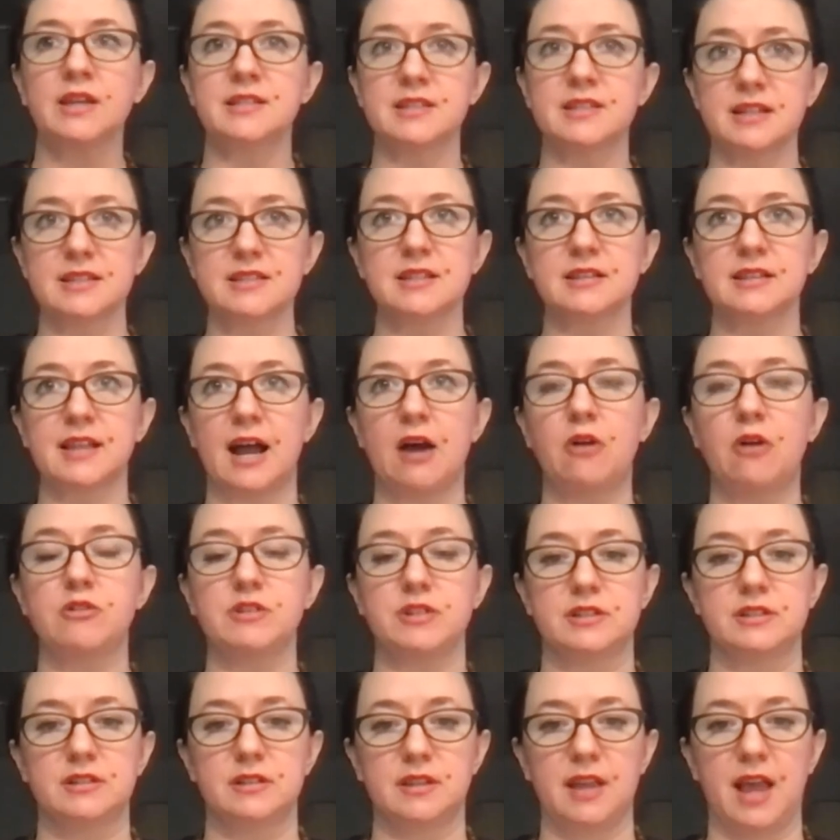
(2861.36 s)
allow
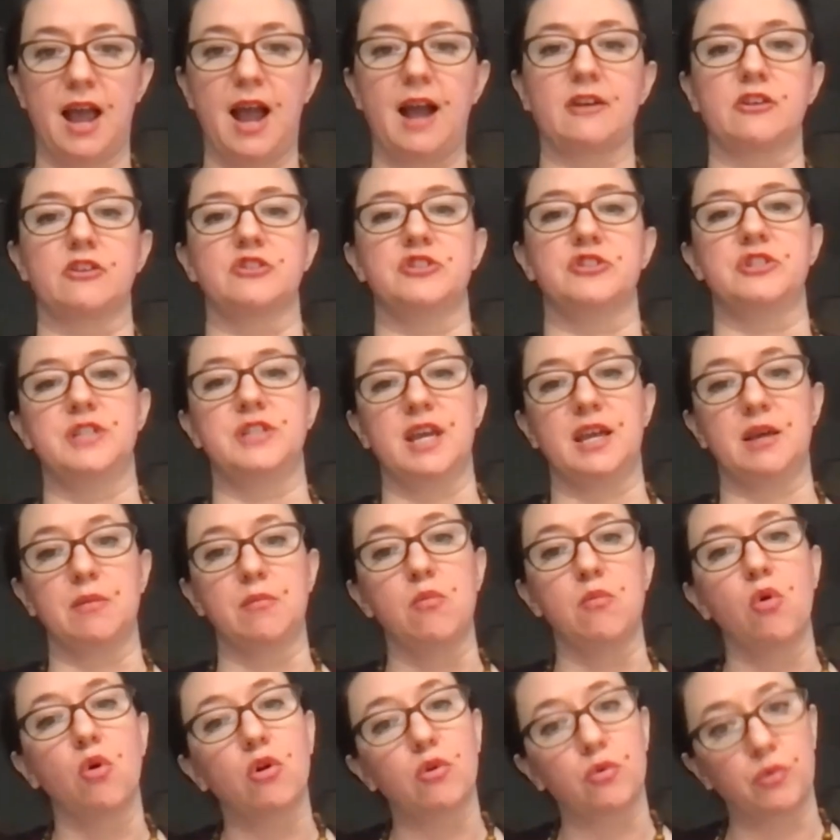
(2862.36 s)
the actors to take
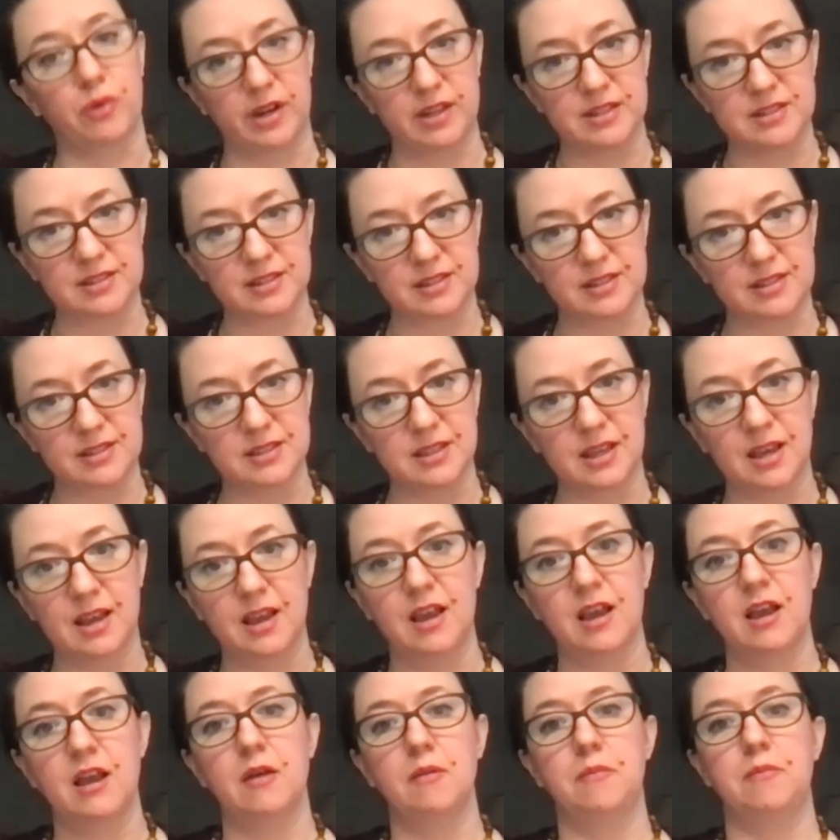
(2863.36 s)
more risks
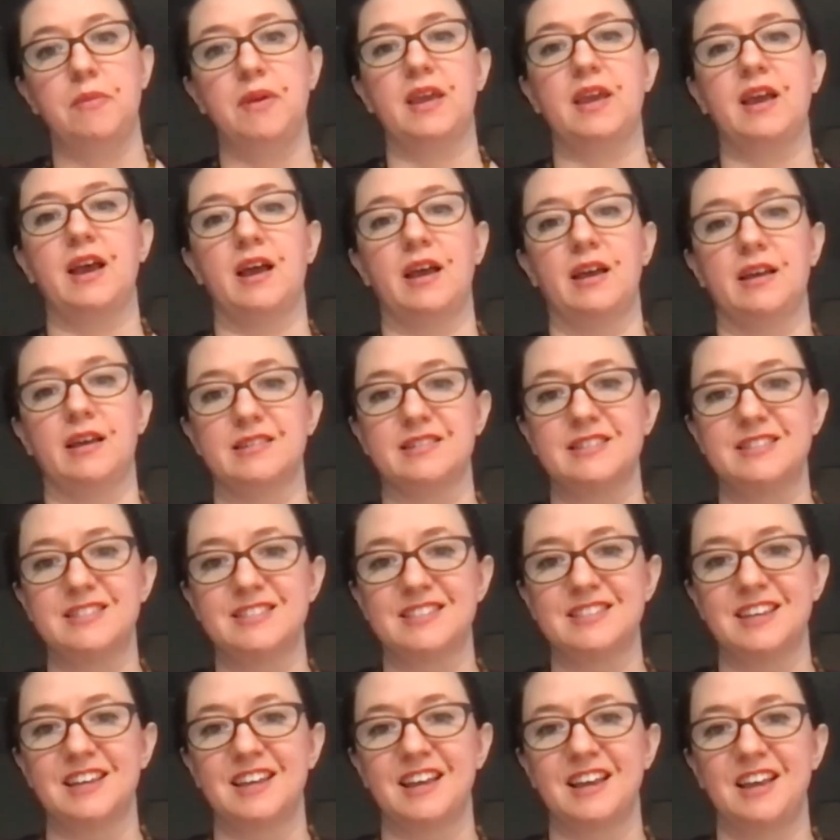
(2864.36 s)

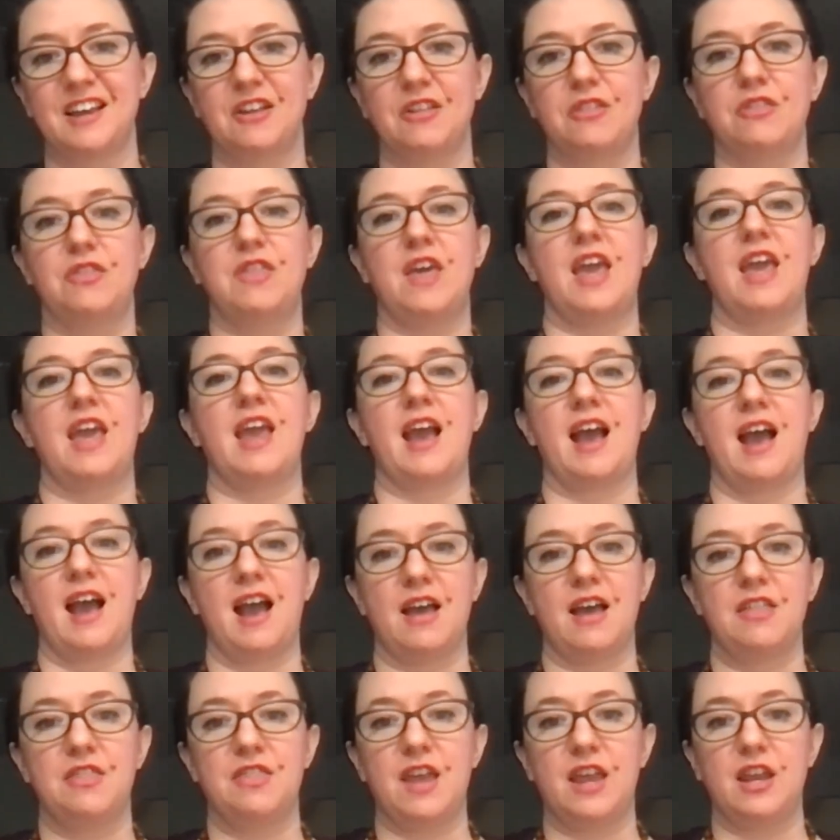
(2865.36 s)
because they
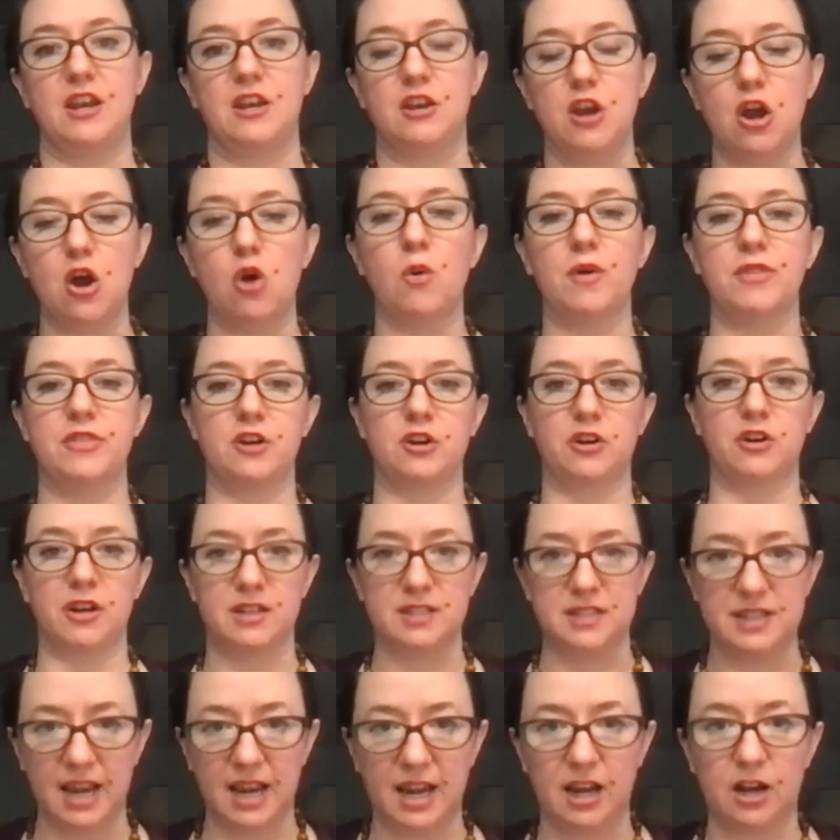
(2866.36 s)
know what their
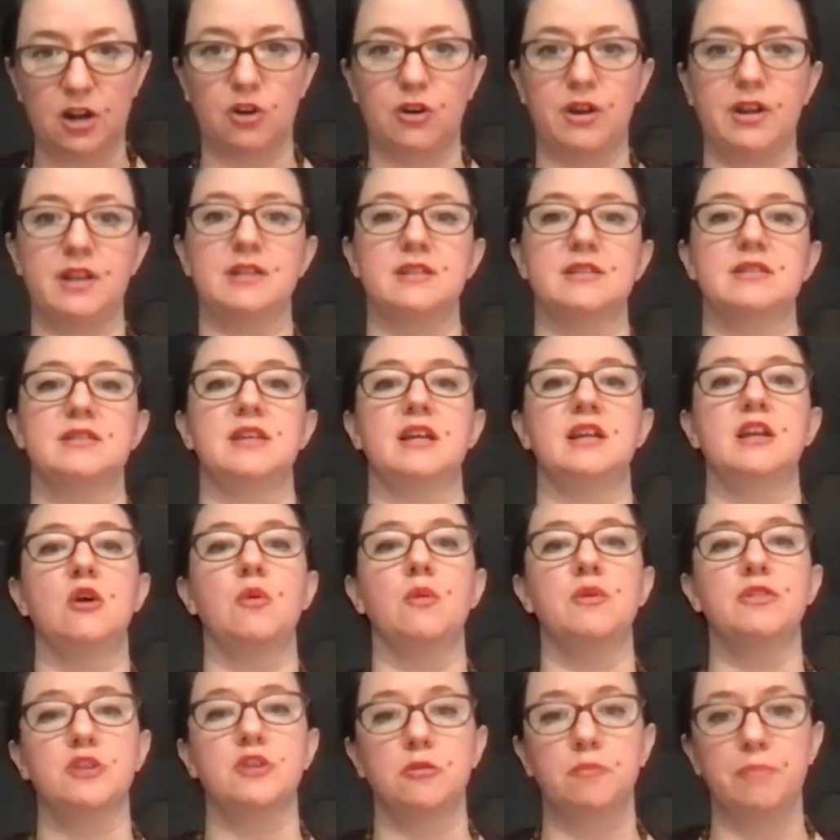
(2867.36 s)
container is, they know
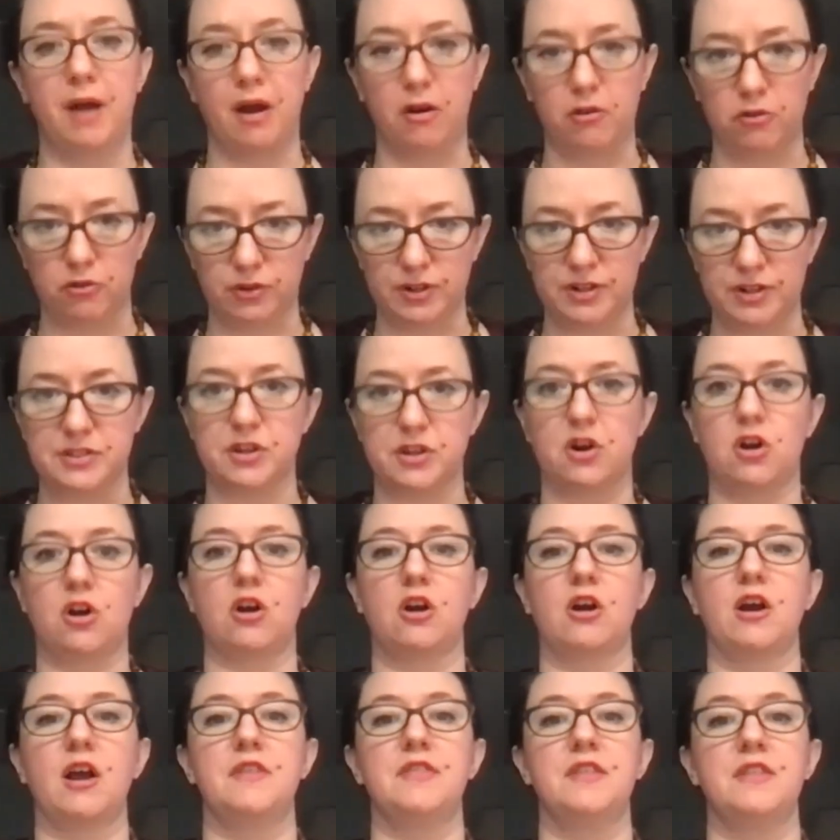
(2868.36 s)
what their boundaries
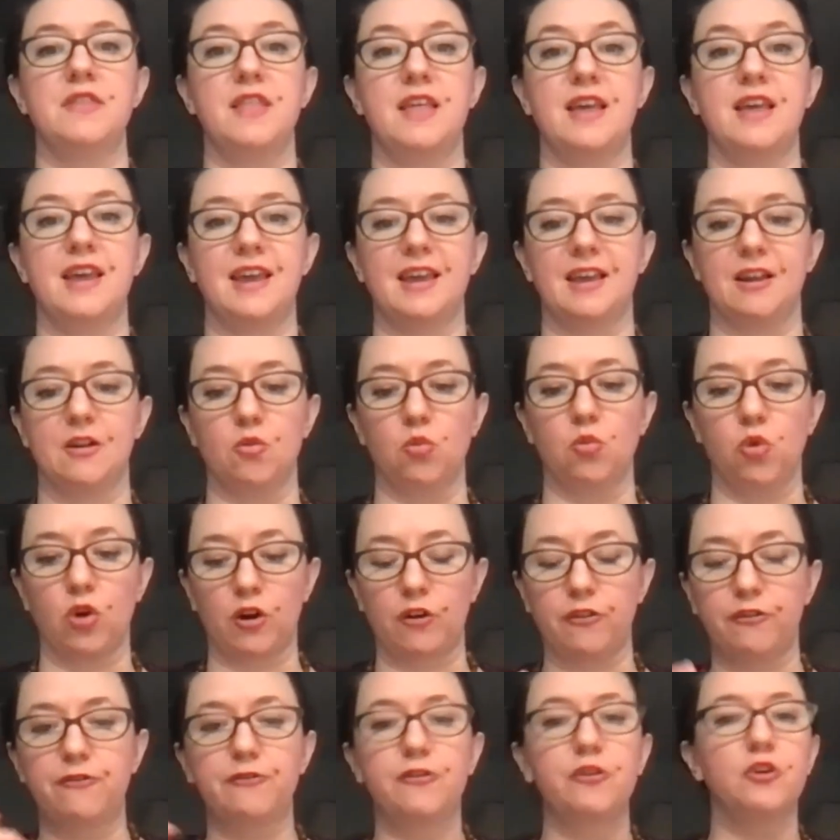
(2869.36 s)
are, and then they can
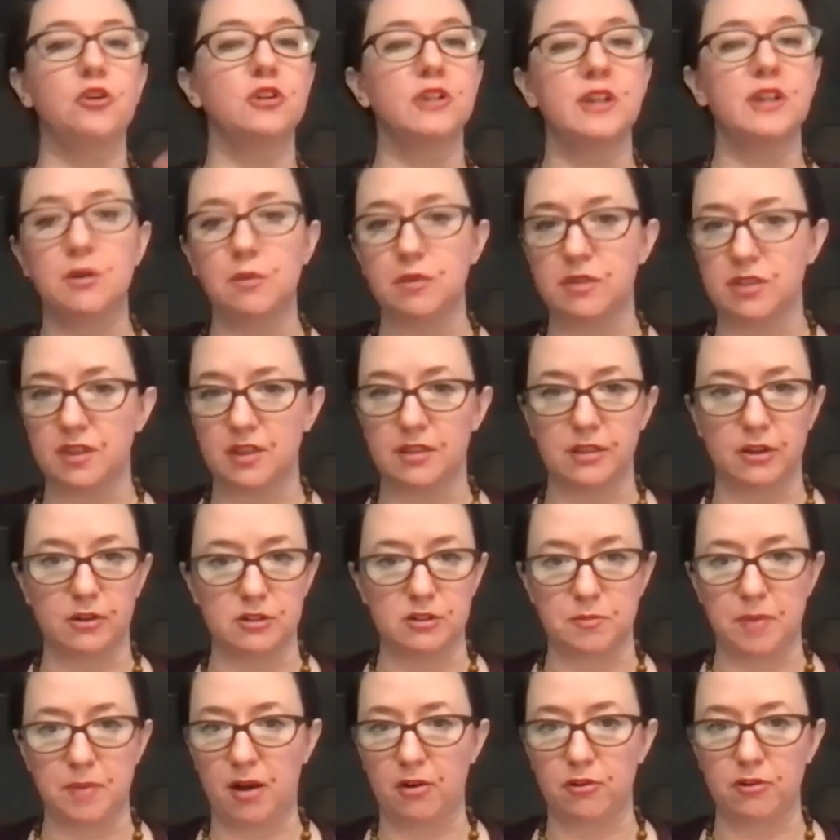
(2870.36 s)
work fully within those
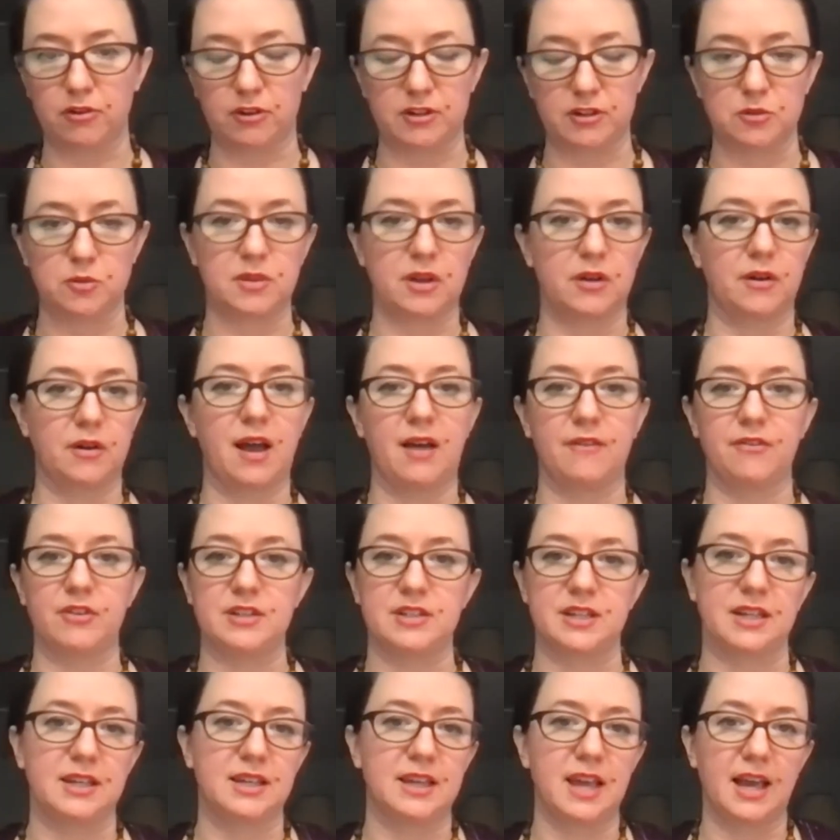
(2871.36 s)
boundaries without having
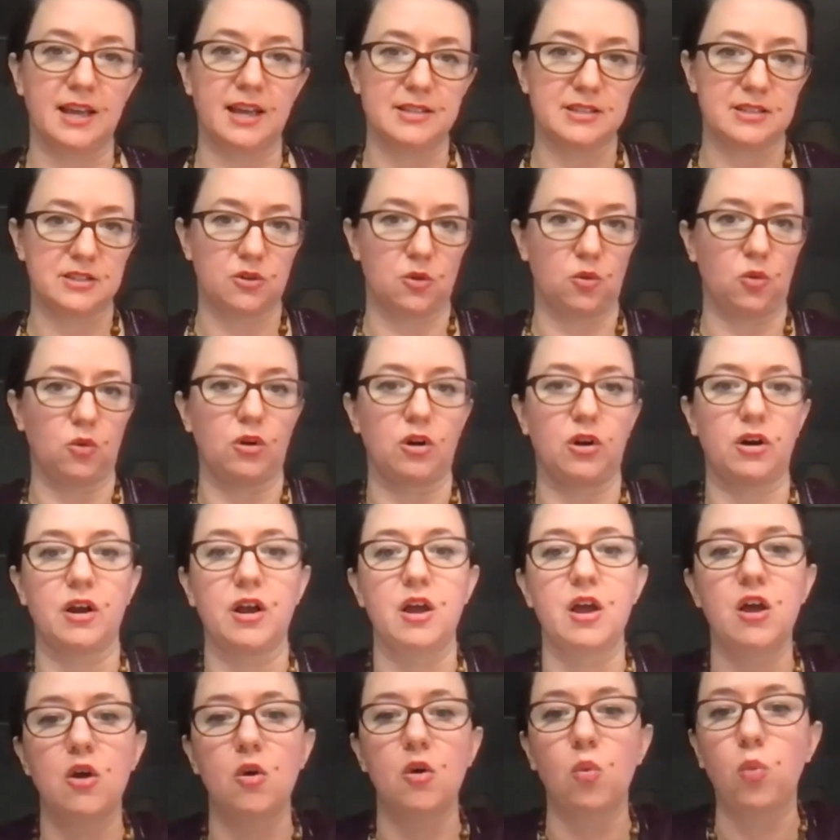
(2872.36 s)
to guess or
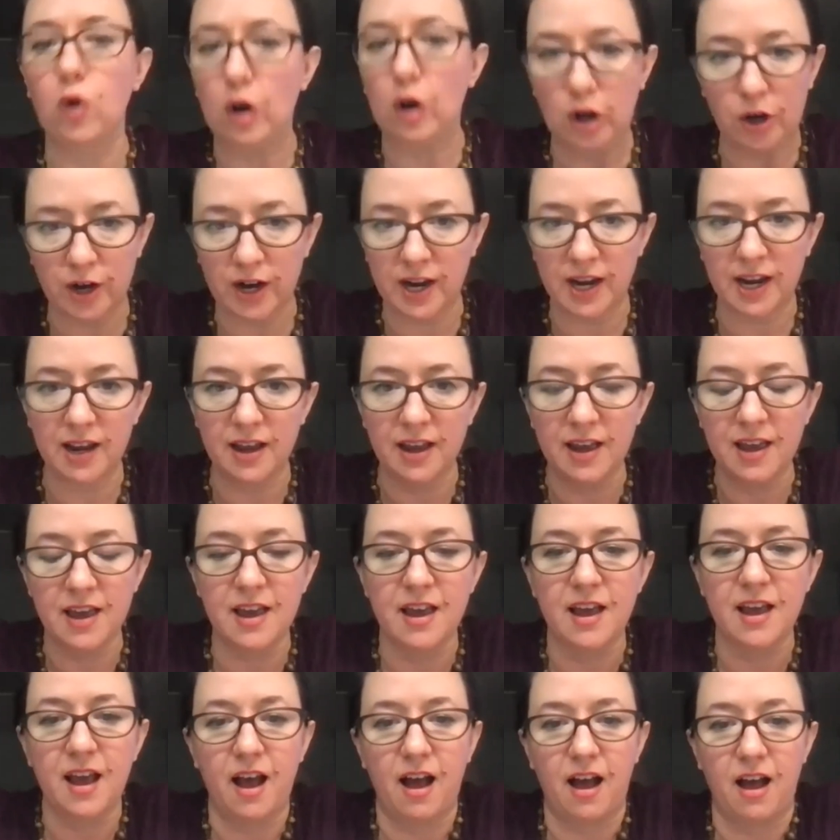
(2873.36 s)
worry
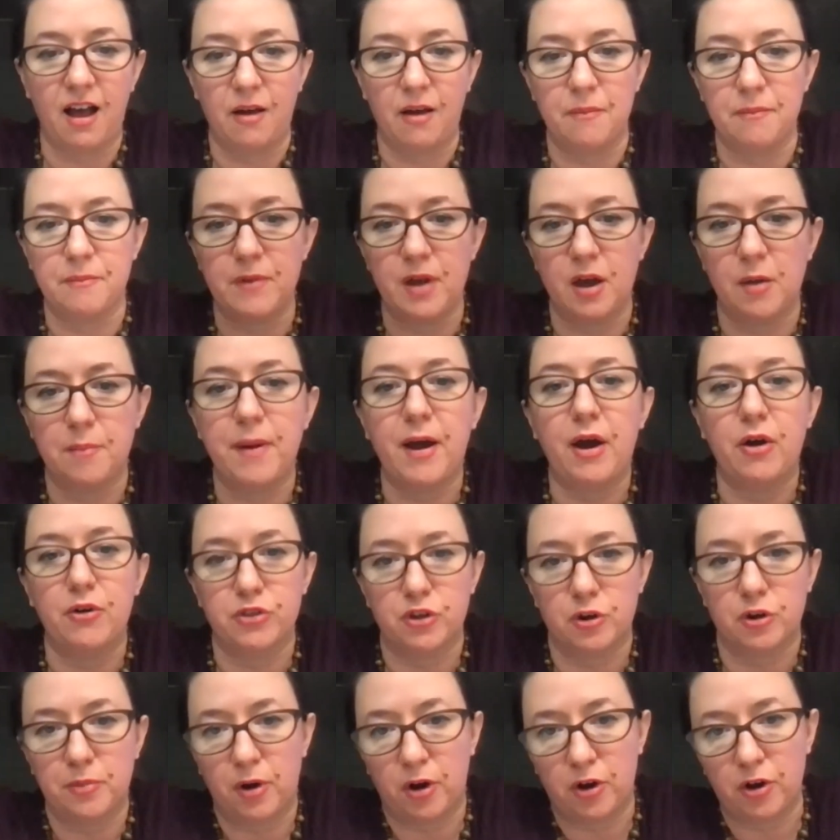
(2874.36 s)
about
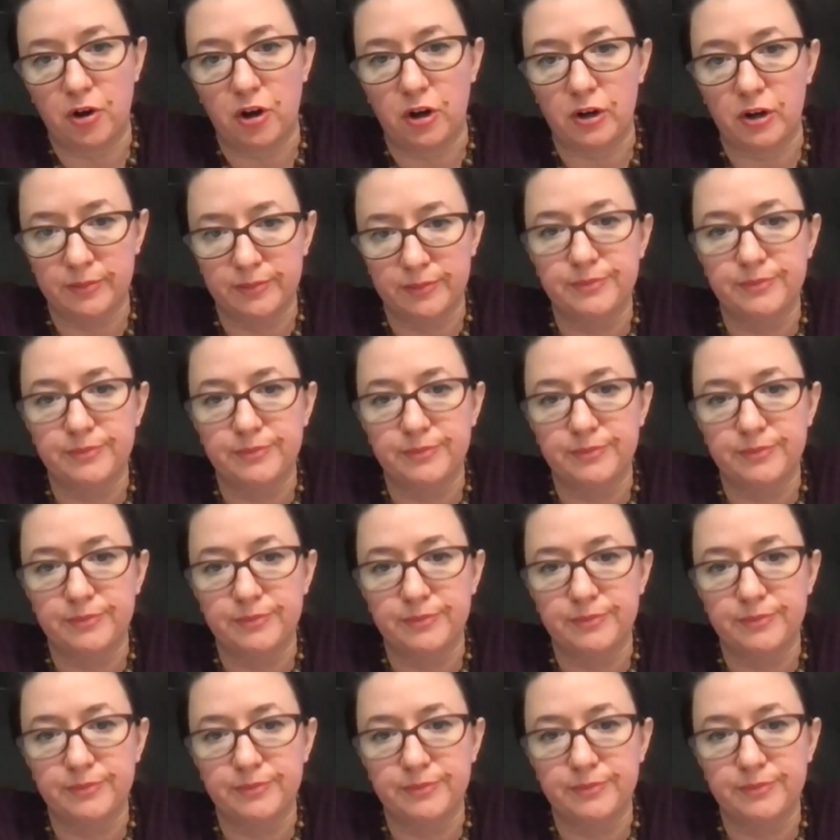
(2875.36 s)
their partner.